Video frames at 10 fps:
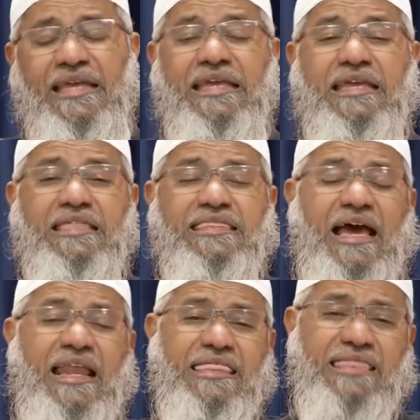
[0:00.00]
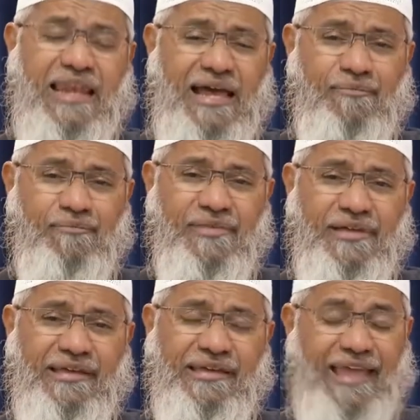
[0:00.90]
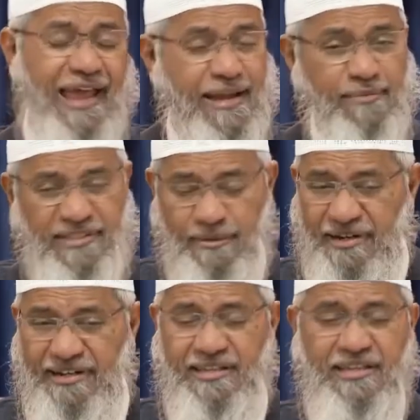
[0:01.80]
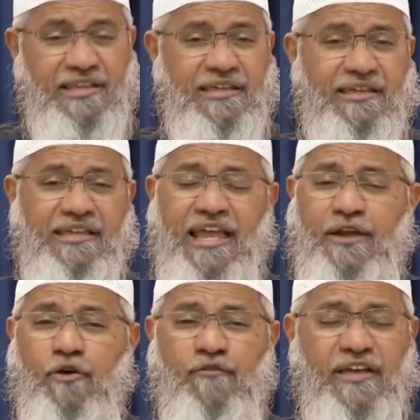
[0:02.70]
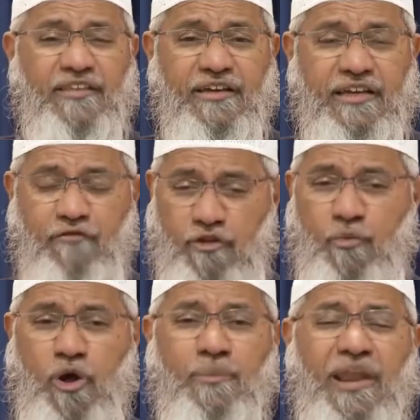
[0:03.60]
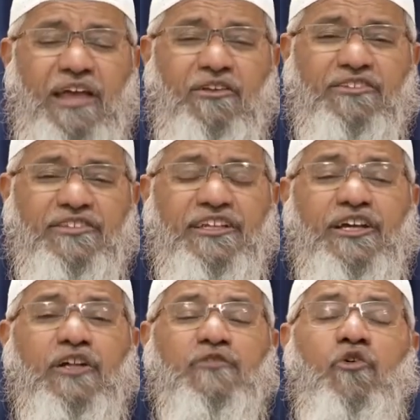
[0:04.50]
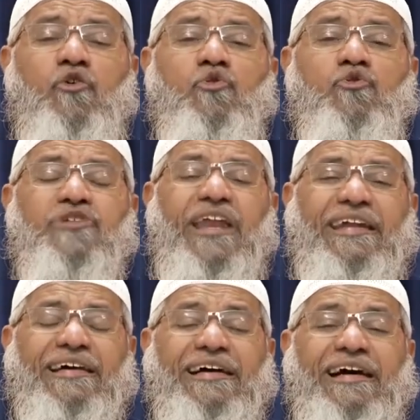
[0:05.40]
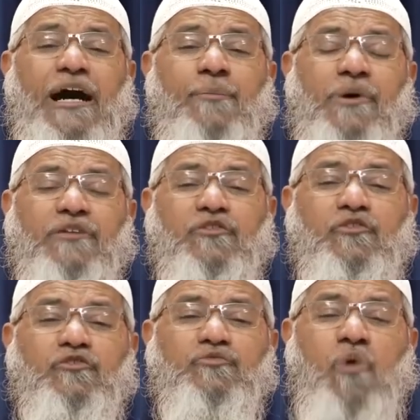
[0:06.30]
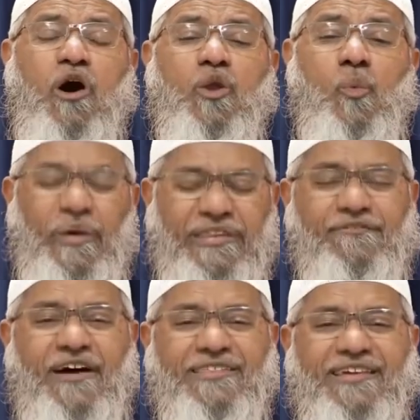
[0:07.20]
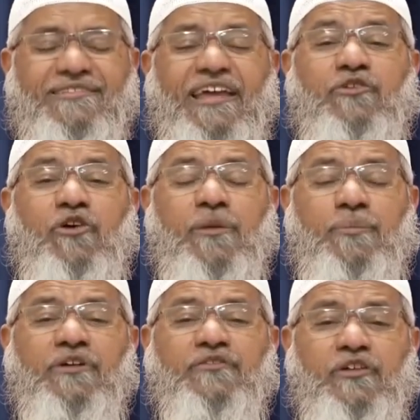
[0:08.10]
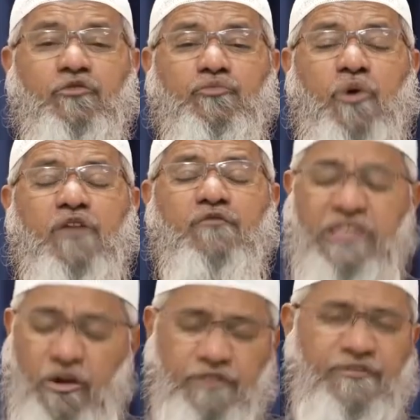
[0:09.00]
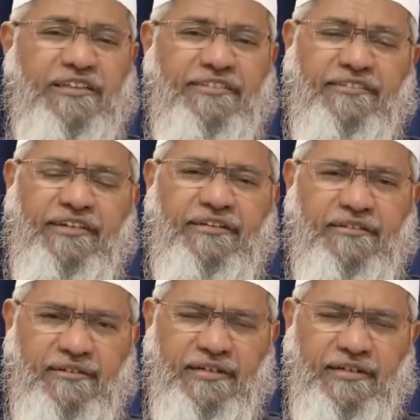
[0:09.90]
Isa alayhi salam, he had a mother, but he had no father. He was born miraculously. So who's greater? A person who's born with a father is greater, or a person who's born without a father is greater?